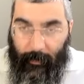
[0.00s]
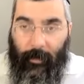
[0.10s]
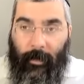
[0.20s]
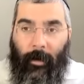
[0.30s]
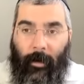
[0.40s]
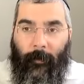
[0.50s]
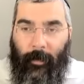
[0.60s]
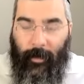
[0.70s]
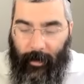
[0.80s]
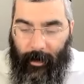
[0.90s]
Yeah,
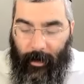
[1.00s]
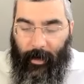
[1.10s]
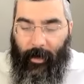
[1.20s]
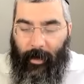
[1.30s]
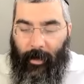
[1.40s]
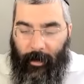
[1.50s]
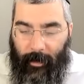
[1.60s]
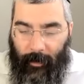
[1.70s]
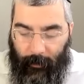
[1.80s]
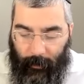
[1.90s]

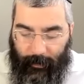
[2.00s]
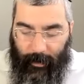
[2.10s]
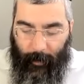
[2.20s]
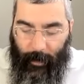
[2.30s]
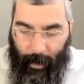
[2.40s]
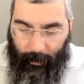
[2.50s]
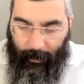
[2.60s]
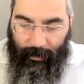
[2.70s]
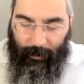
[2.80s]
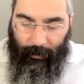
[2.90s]
we'll stop here and we'll
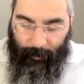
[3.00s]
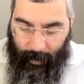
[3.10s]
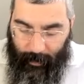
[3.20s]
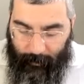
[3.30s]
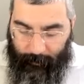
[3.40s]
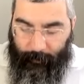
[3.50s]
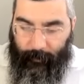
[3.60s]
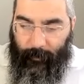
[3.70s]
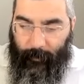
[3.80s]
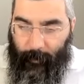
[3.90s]
continue tomorrow.
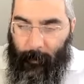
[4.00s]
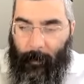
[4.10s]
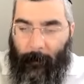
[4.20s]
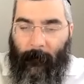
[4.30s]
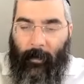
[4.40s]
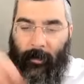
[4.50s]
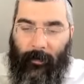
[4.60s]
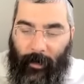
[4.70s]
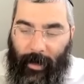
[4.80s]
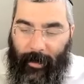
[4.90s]

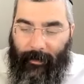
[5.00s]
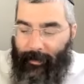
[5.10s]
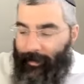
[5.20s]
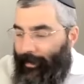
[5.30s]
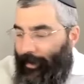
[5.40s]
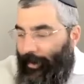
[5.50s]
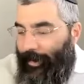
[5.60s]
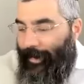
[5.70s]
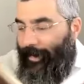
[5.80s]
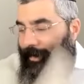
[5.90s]
So again,
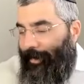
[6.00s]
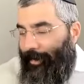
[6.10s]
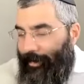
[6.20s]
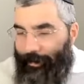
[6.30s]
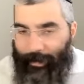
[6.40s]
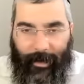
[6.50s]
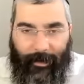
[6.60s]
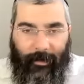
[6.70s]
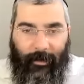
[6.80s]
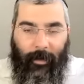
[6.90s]
a good
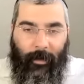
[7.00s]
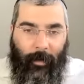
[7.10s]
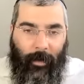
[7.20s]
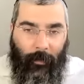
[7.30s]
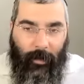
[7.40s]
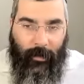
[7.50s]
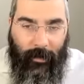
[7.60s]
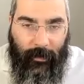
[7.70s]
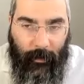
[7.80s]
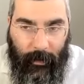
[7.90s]
lesson to think about when you
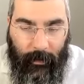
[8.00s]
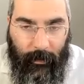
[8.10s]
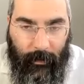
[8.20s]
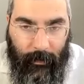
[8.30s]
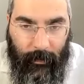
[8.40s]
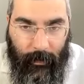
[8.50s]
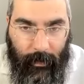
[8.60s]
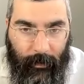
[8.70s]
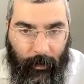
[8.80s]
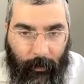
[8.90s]
see someone,
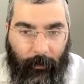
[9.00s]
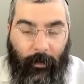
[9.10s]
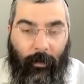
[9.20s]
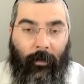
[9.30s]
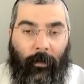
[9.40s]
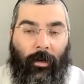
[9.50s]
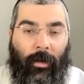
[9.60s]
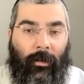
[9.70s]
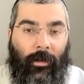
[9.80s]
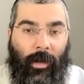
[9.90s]
instead of
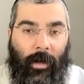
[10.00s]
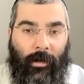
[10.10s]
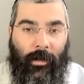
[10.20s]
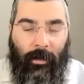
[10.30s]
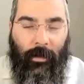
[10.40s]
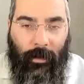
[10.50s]
running to judge,